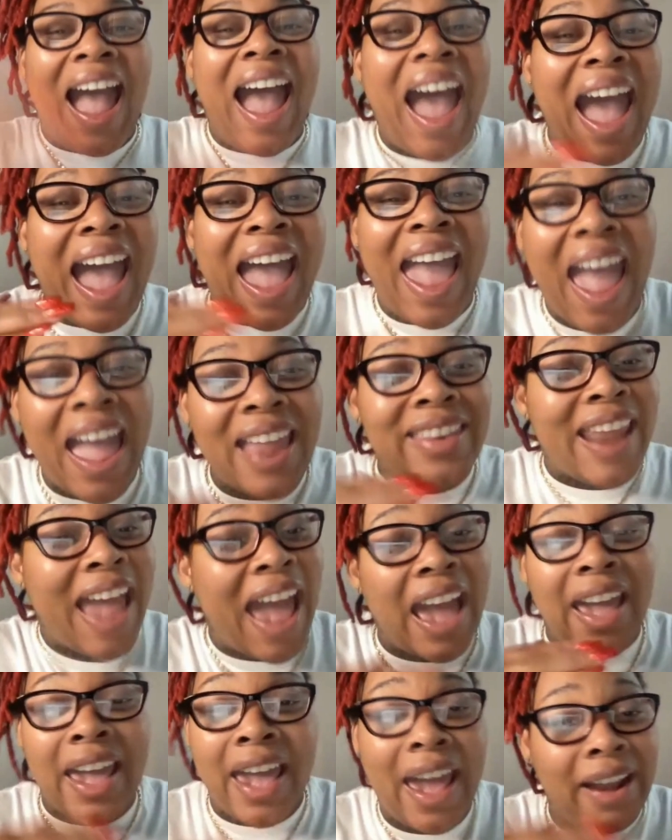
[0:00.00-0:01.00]
I had
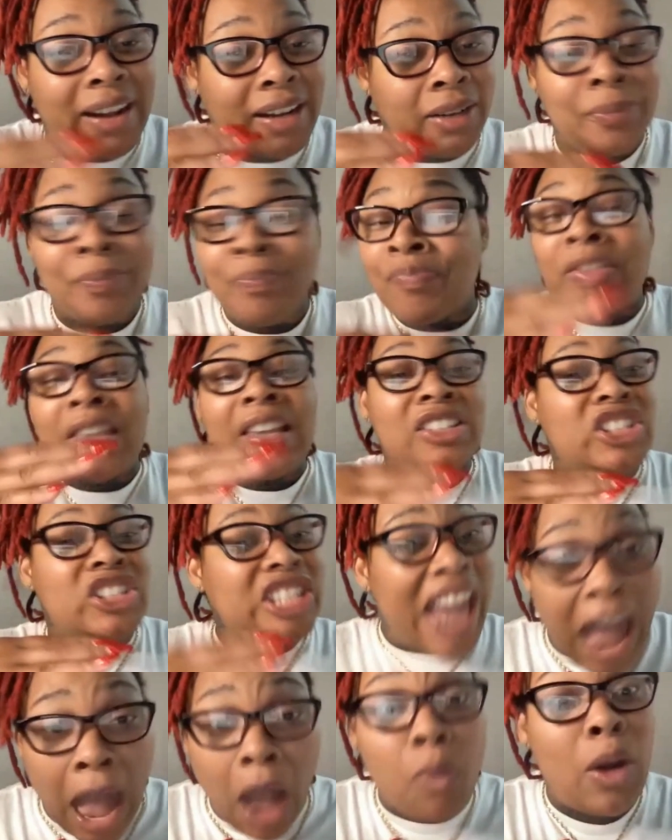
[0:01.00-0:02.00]
not had a
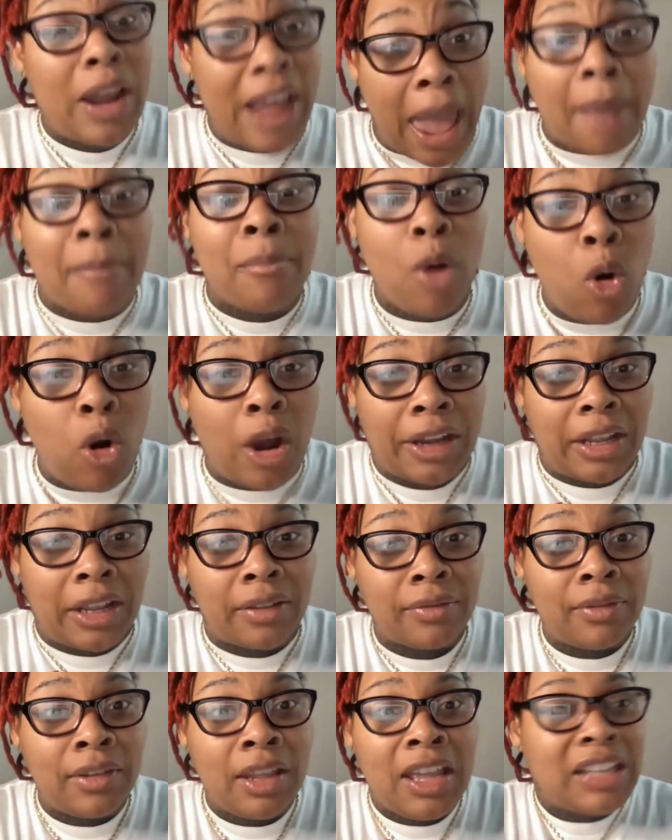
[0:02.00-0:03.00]
shower that
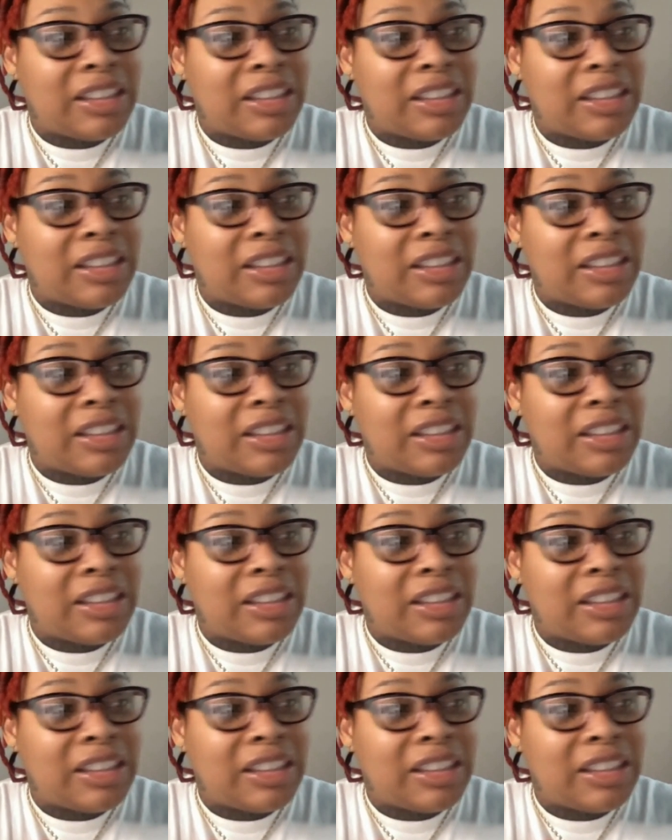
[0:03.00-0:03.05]
morning.